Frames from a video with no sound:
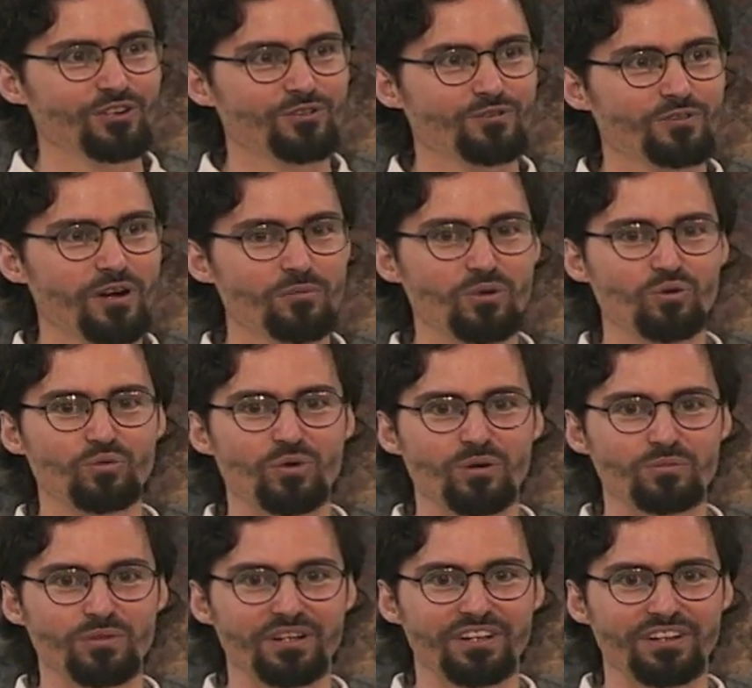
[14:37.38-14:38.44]
from a
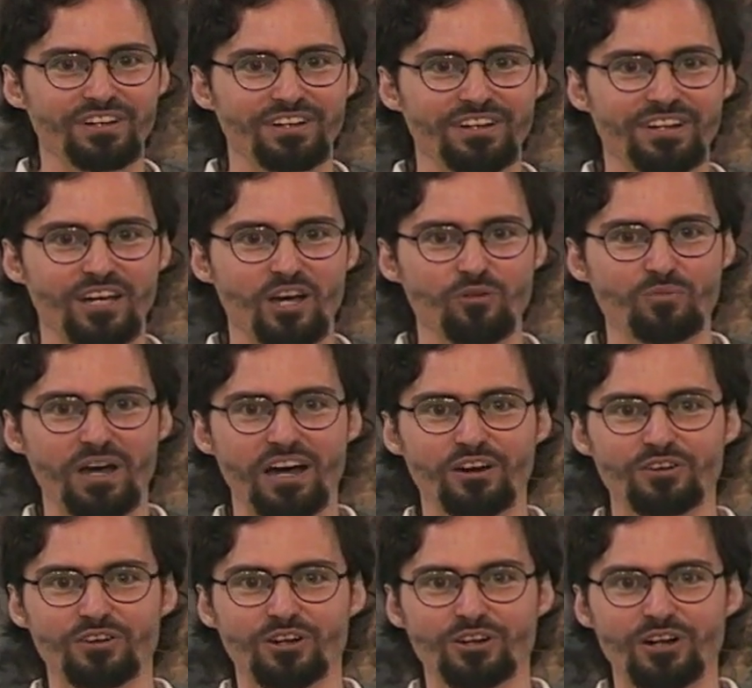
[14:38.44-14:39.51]
woman
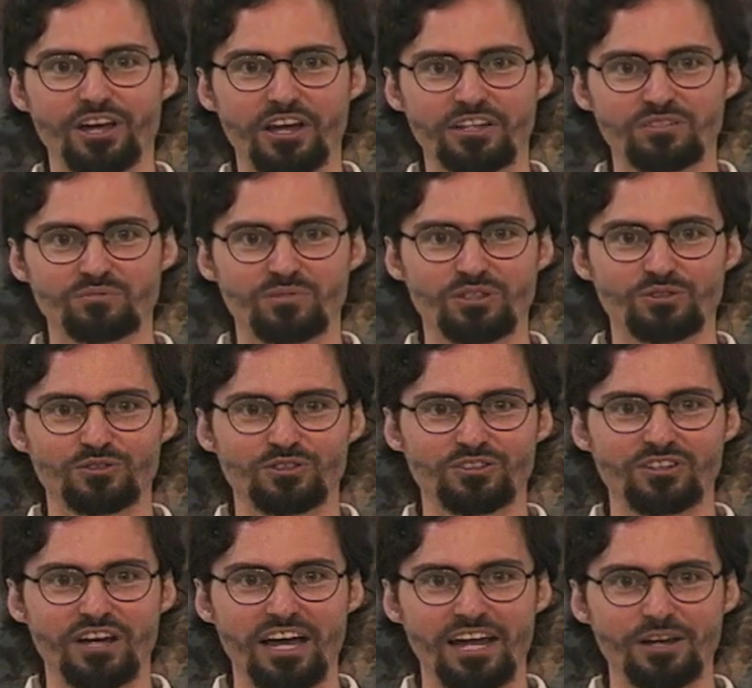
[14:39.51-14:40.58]
about her husband who's a
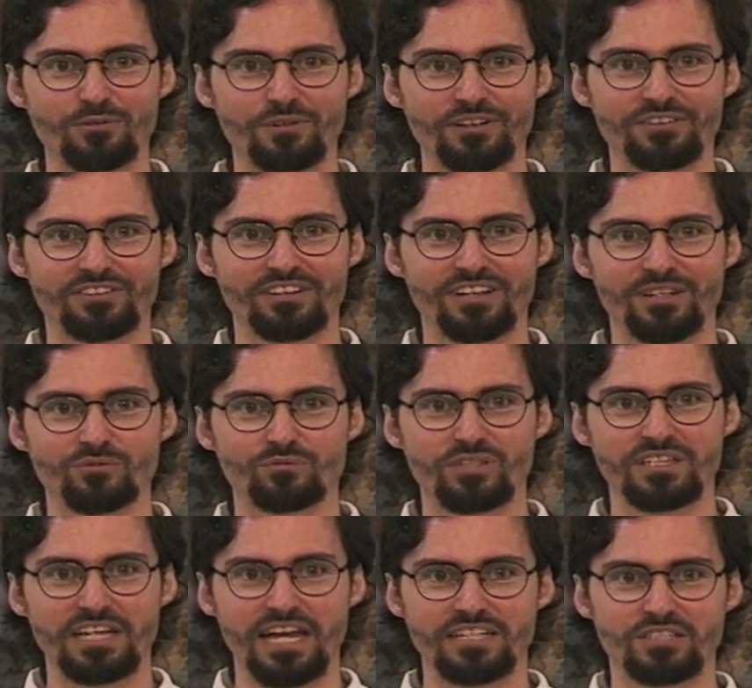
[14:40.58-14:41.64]
tyrant
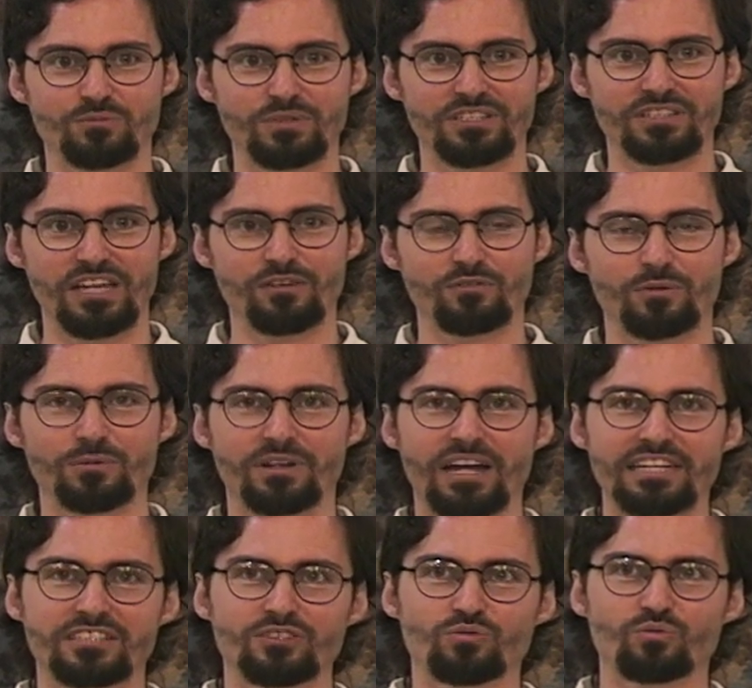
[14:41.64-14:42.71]
being asked to be saved from And
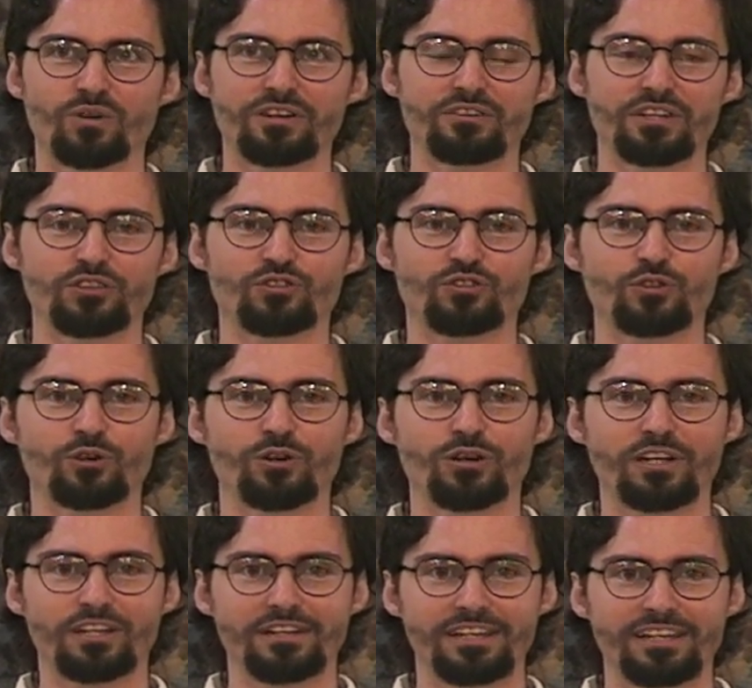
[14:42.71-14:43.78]
I just wonder
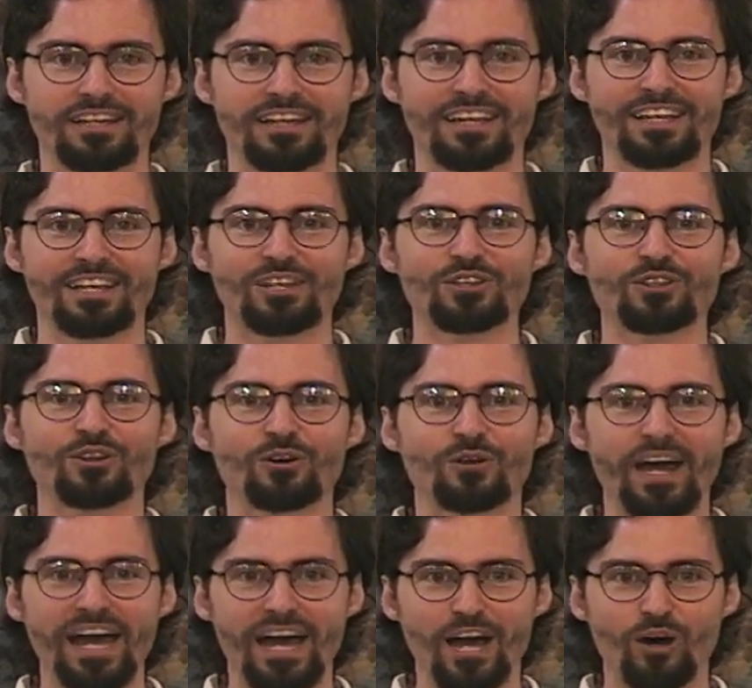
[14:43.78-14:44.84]
historically, you know,
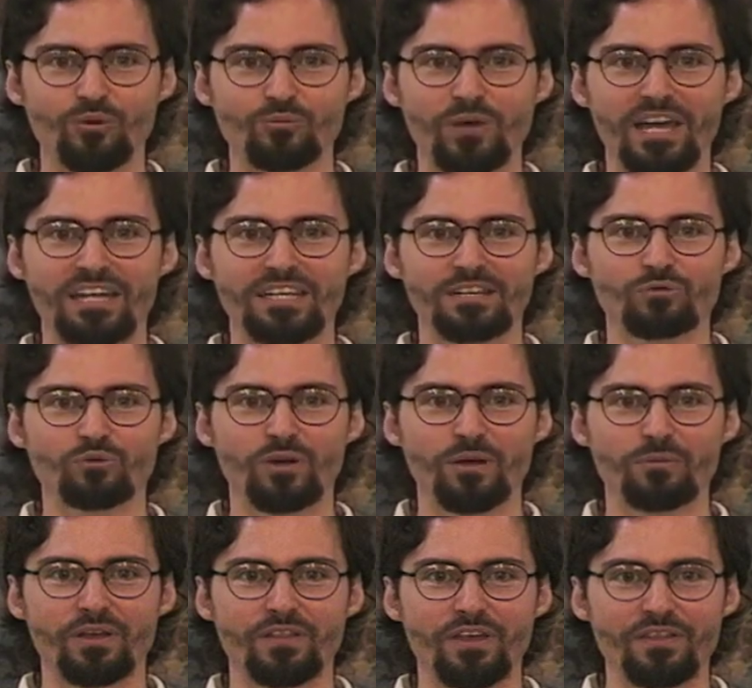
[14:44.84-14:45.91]
how many
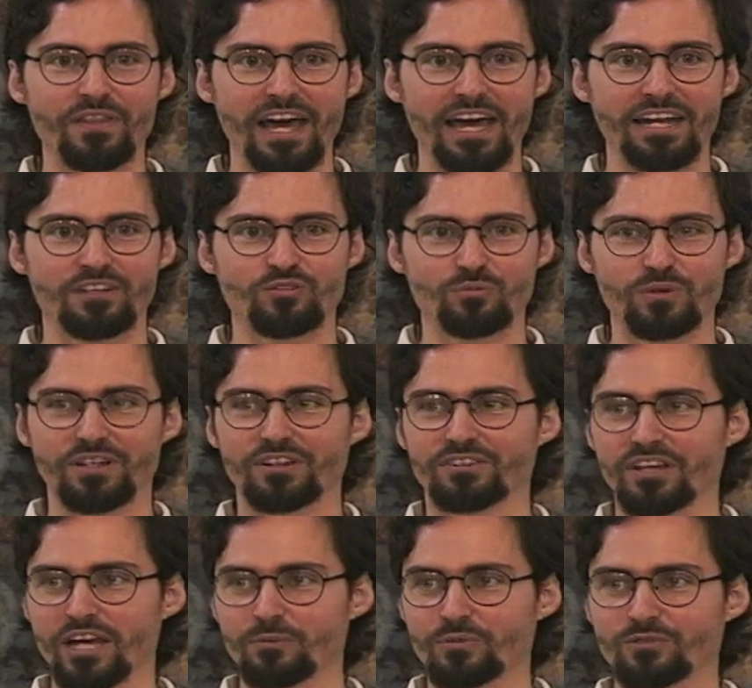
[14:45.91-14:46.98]
women that that has been a
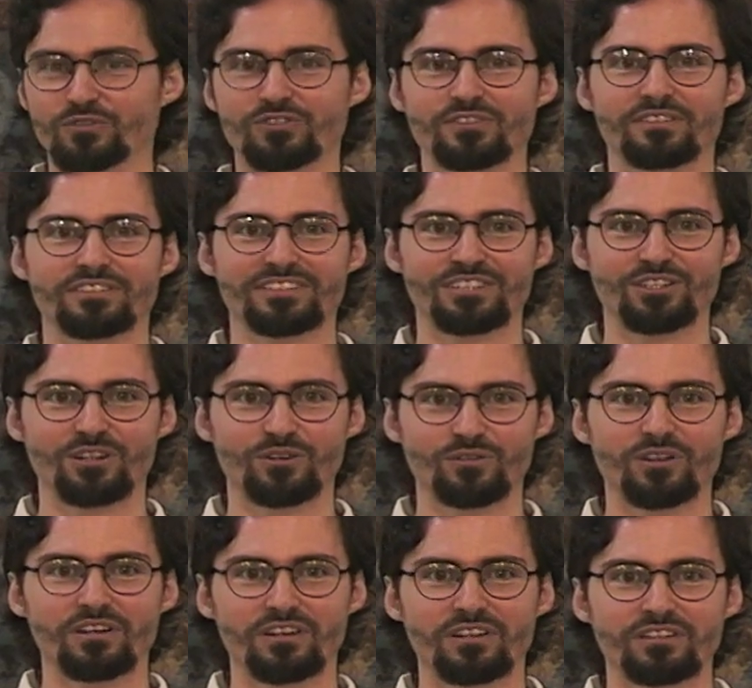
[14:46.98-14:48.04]
type of, you
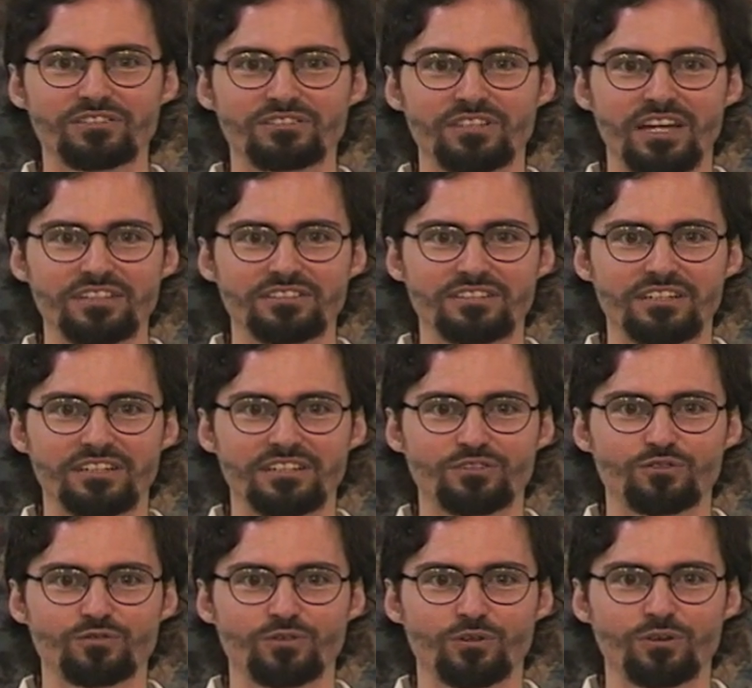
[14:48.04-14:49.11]
know,
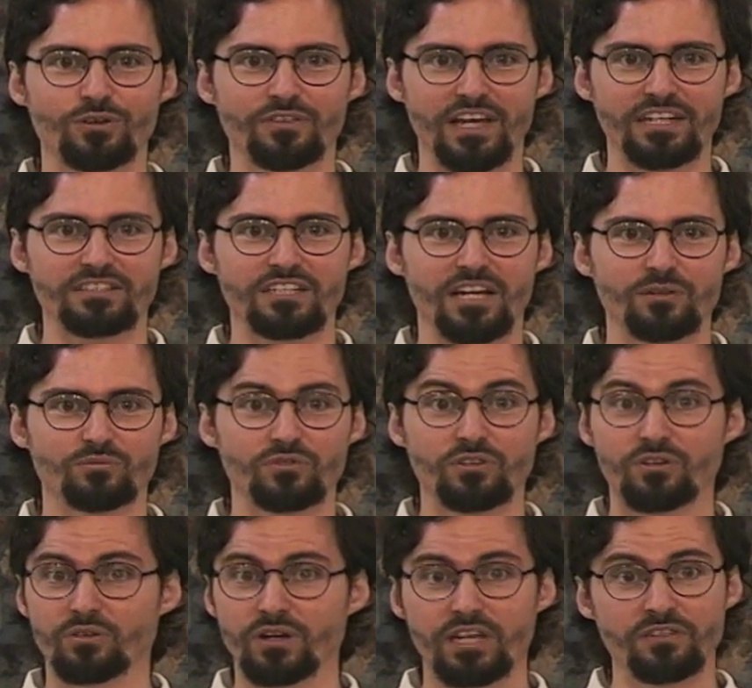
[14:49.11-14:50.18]
sustenance for, that type, you
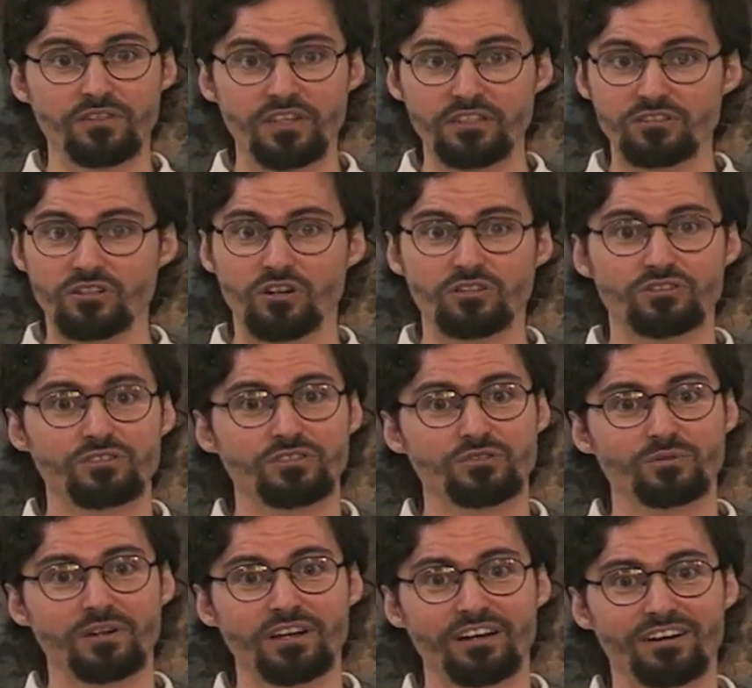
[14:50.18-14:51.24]
know, in this culture as
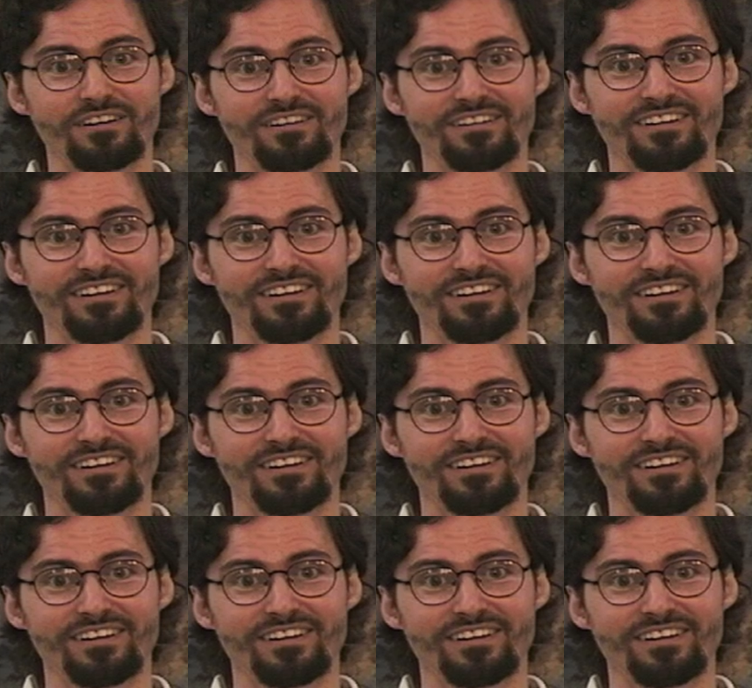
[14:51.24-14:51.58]
well.